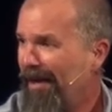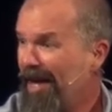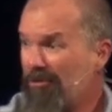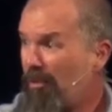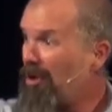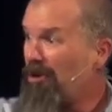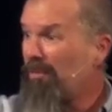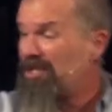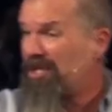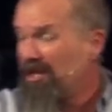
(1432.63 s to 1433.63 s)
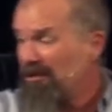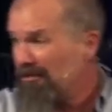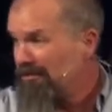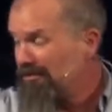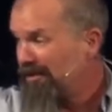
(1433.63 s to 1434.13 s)
And the world was
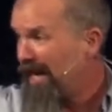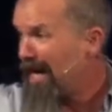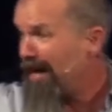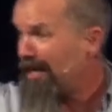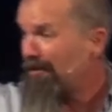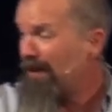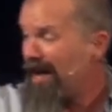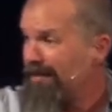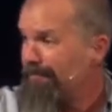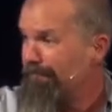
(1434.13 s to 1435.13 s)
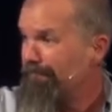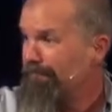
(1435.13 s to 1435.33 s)
still chaotic around him.